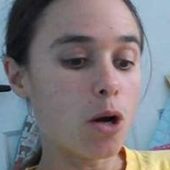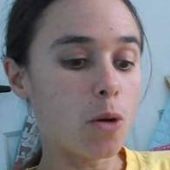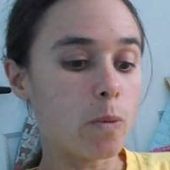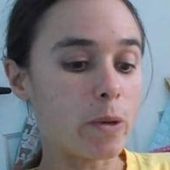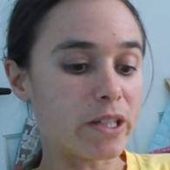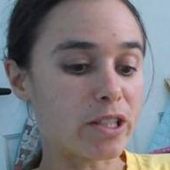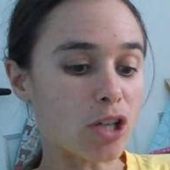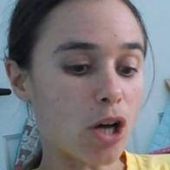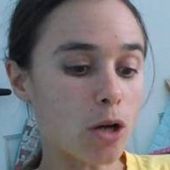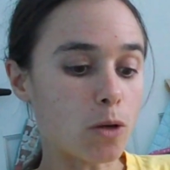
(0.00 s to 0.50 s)

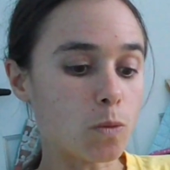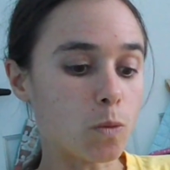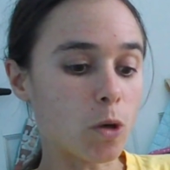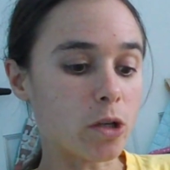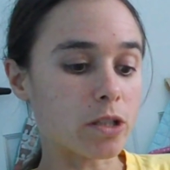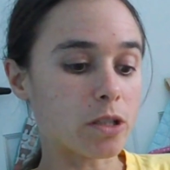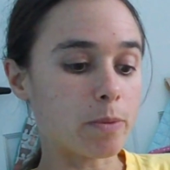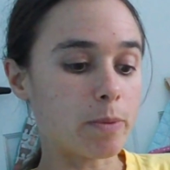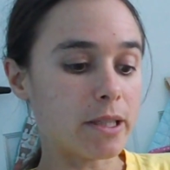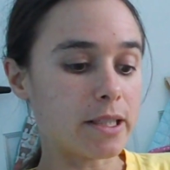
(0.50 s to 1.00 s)
"We don't
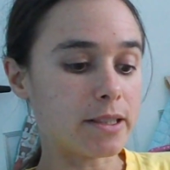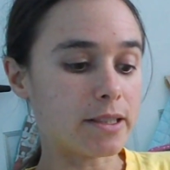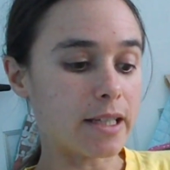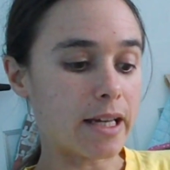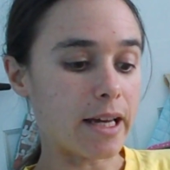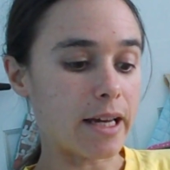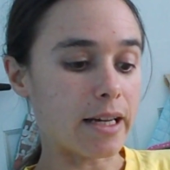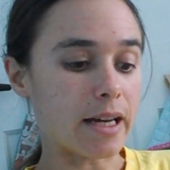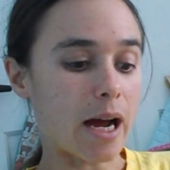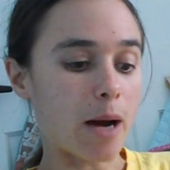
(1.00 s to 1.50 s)
want to be
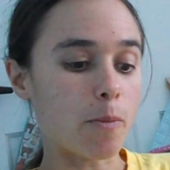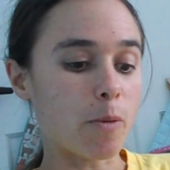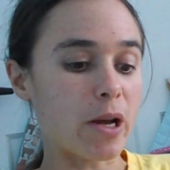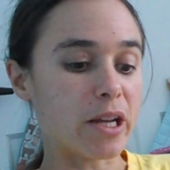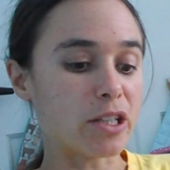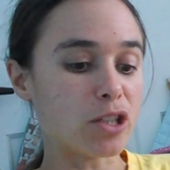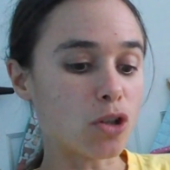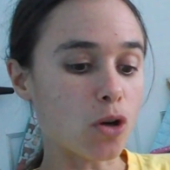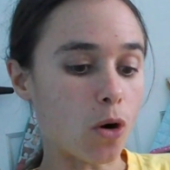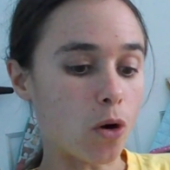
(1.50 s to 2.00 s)
seen, and we're
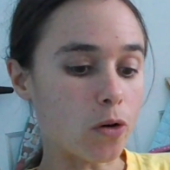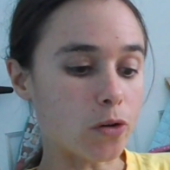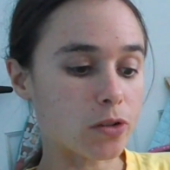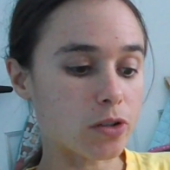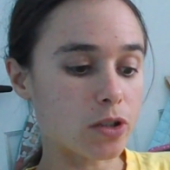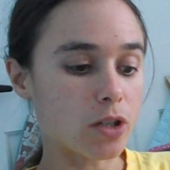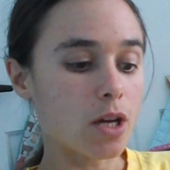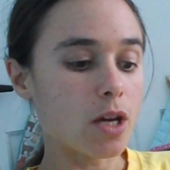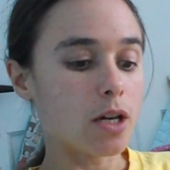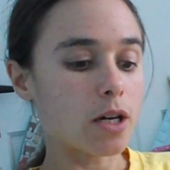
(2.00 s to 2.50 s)

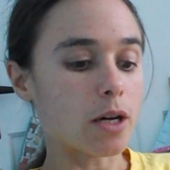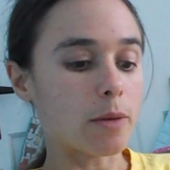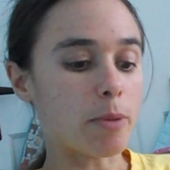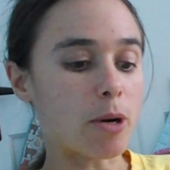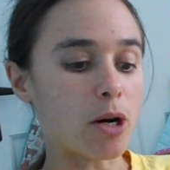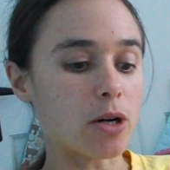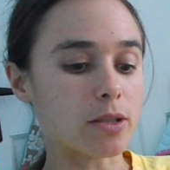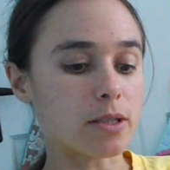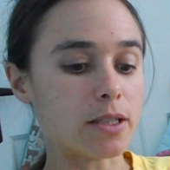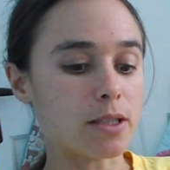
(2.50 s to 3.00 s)
not the
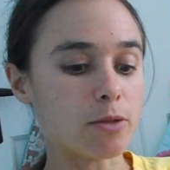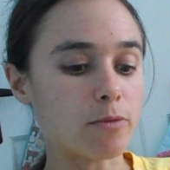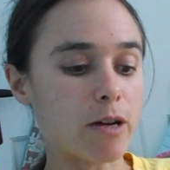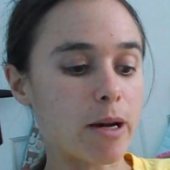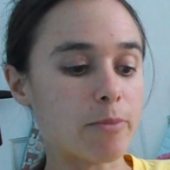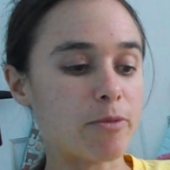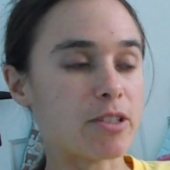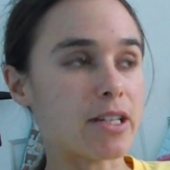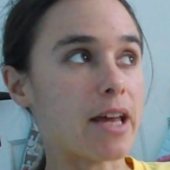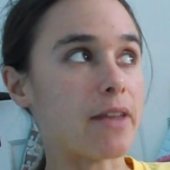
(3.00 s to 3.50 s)
party to
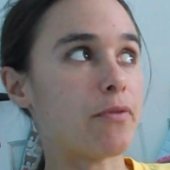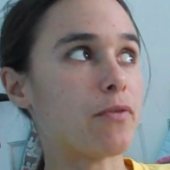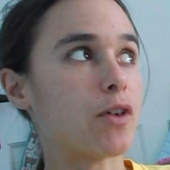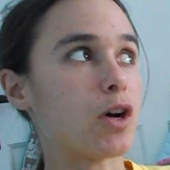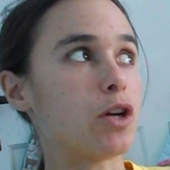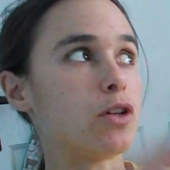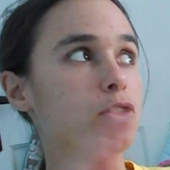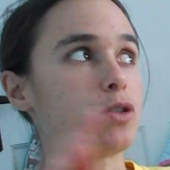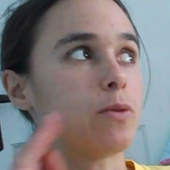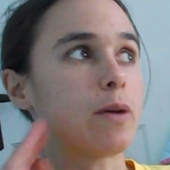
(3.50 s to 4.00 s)
represent
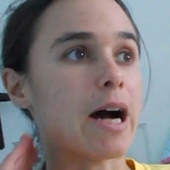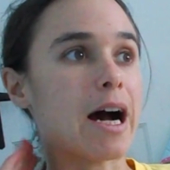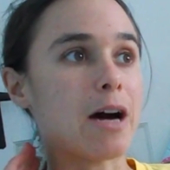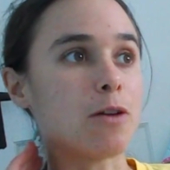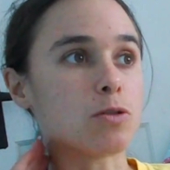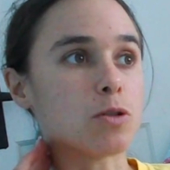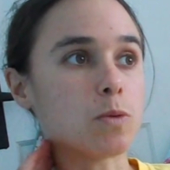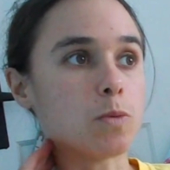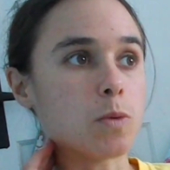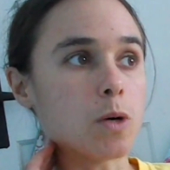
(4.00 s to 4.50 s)
those who are
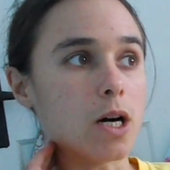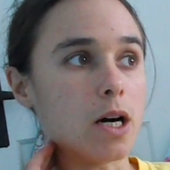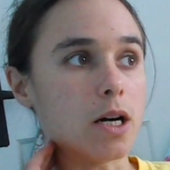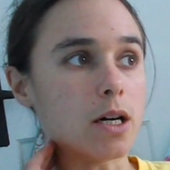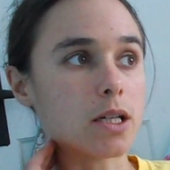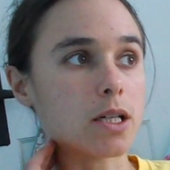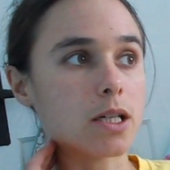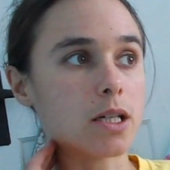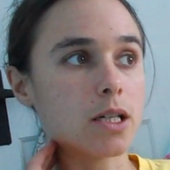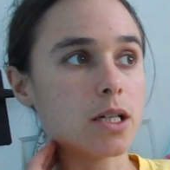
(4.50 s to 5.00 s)
out of
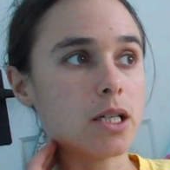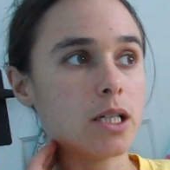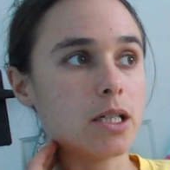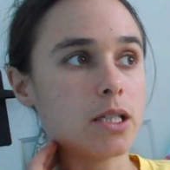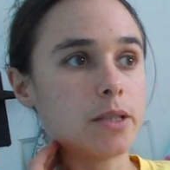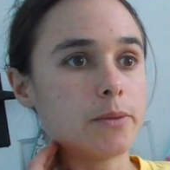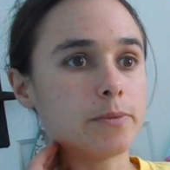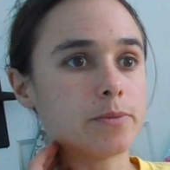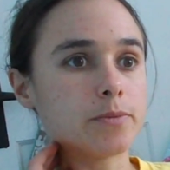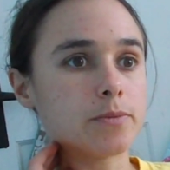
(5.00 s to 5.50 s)
work."
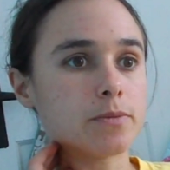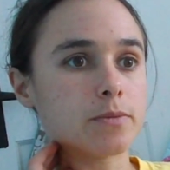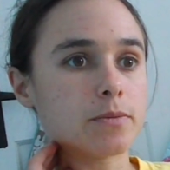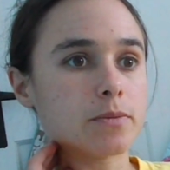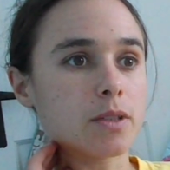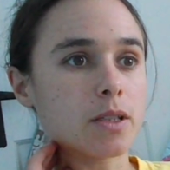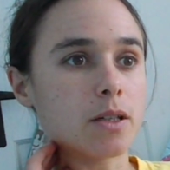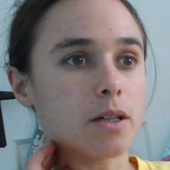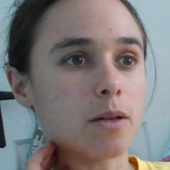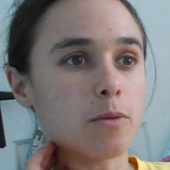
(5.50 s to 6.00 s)

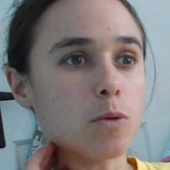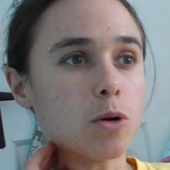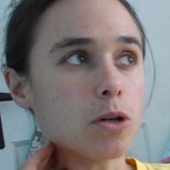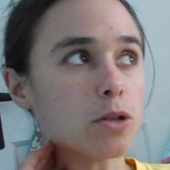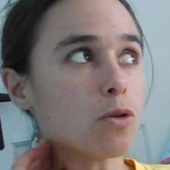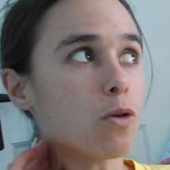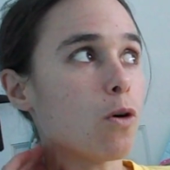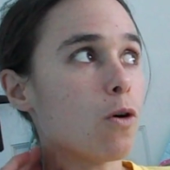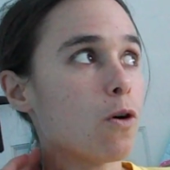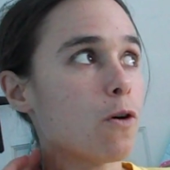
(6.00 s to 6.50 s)
What
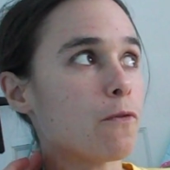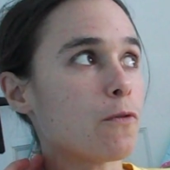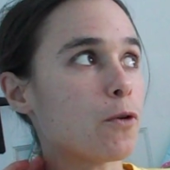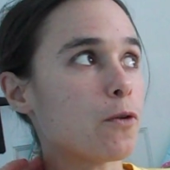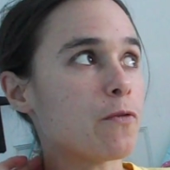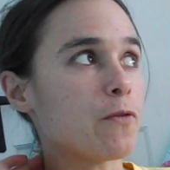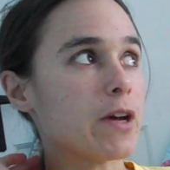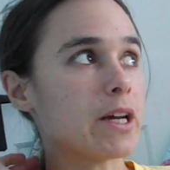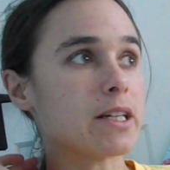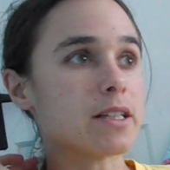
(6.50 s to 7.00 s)
an awful
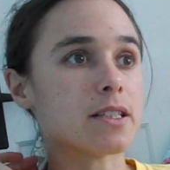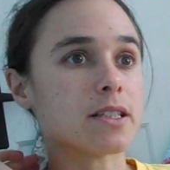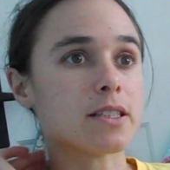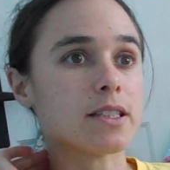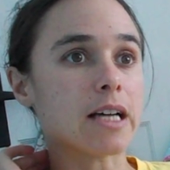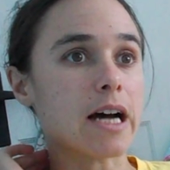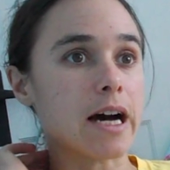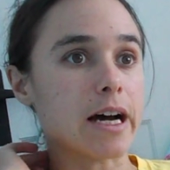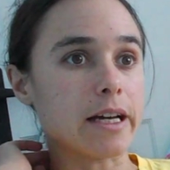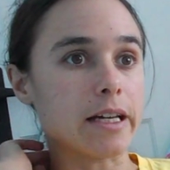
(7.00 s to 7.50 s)
thing to
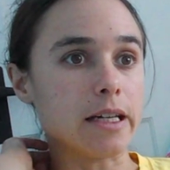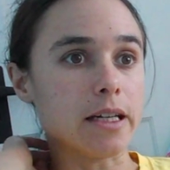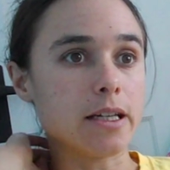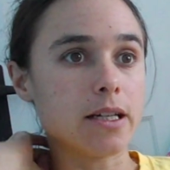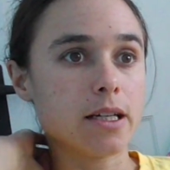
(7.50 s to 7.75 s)
say.